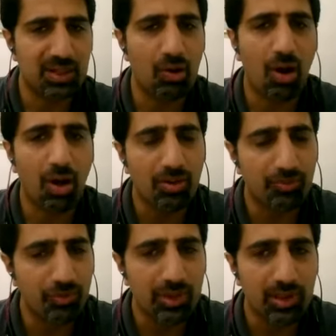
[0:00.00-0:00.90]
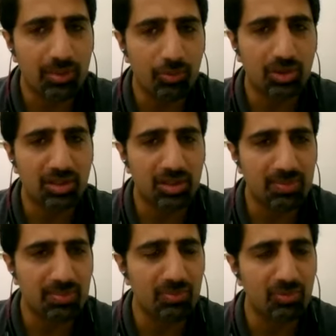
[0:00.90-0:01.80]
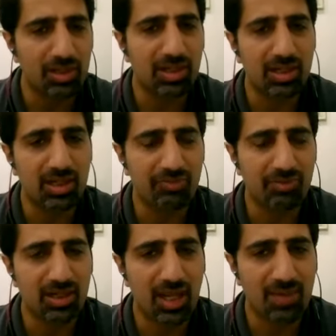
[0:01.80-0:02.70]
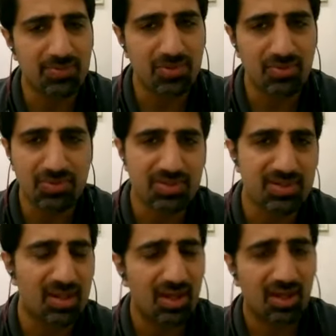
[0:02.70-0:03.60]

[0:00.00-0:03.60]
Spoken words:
con of going remote, that people working in different time zones,